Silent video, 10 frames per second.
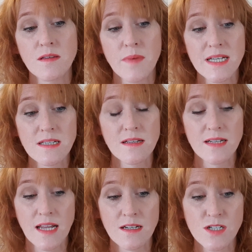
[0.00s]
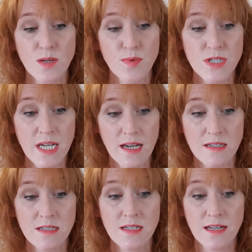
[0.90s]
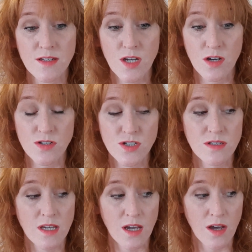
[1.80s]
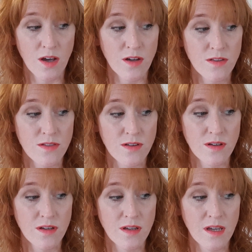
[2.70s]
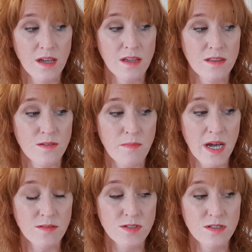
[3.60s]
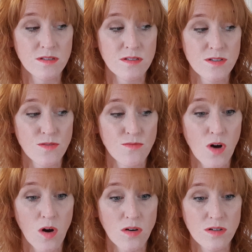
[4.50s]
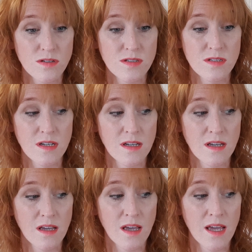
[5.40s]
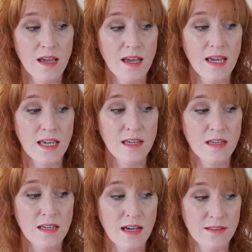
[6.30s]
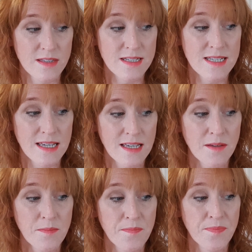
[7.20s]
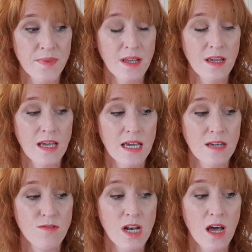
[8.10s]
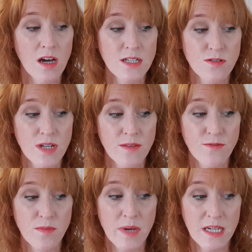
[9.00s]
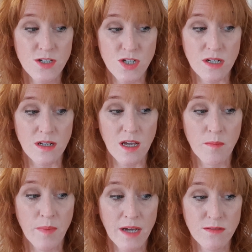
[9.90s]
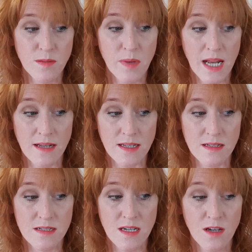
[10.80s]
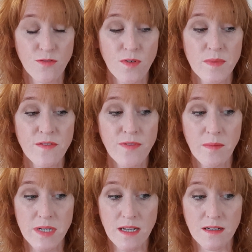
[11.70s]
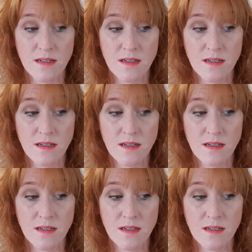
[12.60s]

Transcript: The masculine energy protected and nurtured the earth, the mountains, the rocks, and the sea. He relied on information about the planet from the feminine,